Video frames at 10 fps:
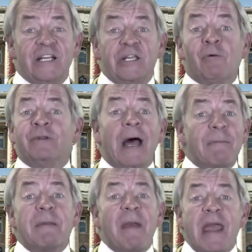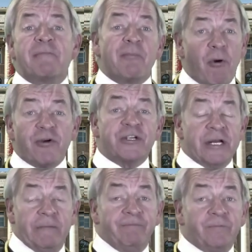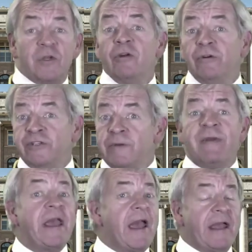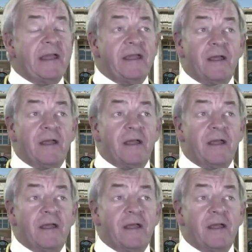You will not be paid proportionate to your GPA,